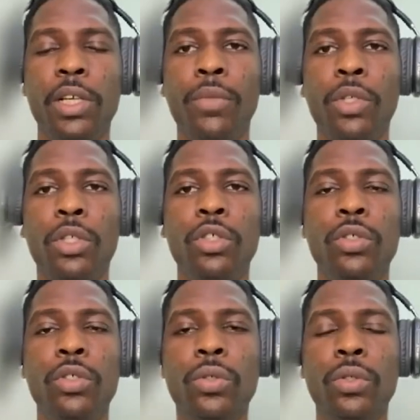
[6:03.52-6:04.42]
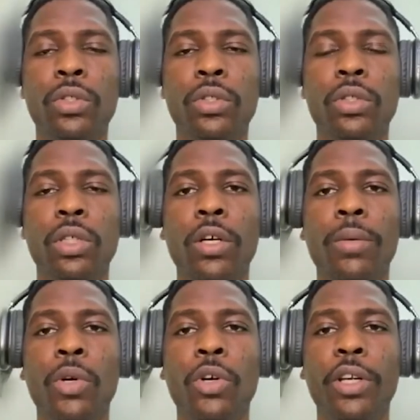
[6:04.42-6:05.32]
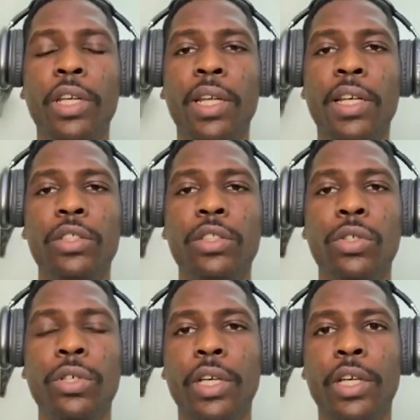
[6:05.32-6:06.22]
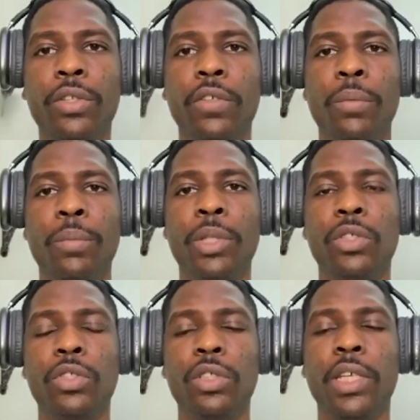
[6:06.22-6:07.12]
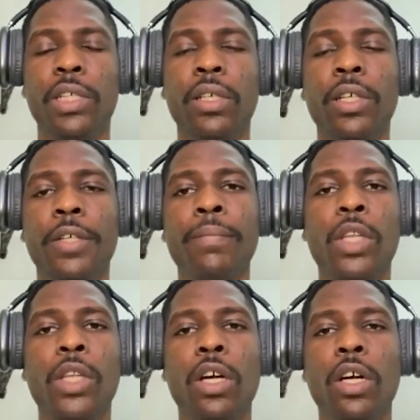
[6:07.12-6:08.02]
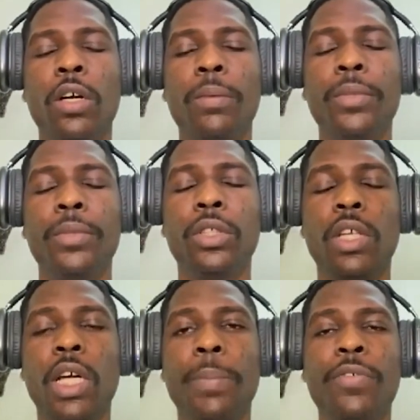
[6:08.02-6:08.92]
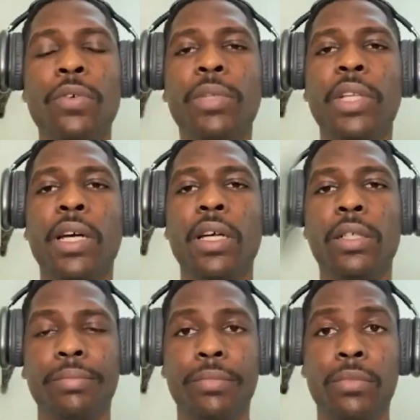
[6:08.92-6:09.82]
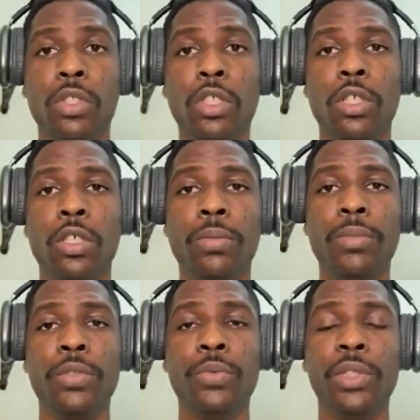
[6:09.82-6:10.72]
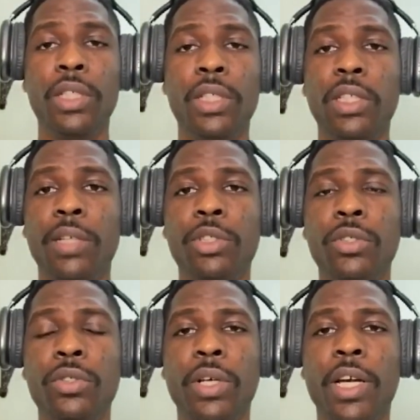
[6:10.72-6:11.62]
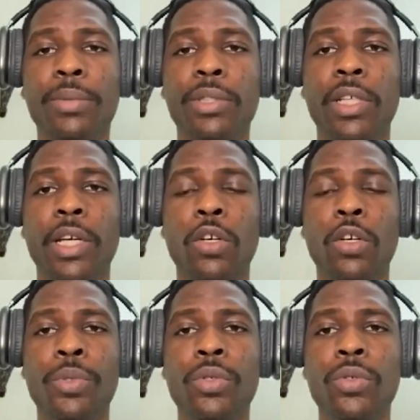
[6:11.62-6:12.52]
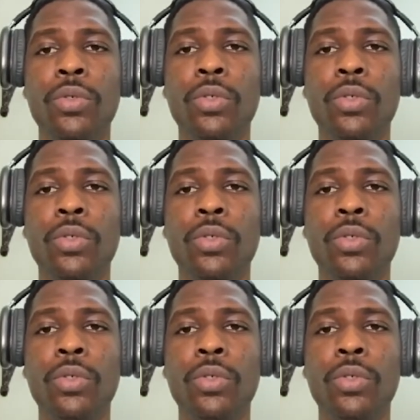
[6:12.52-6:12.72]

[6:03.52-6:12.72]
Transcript: you know, organize your health information together. Apart from that, in recent times, apps that help you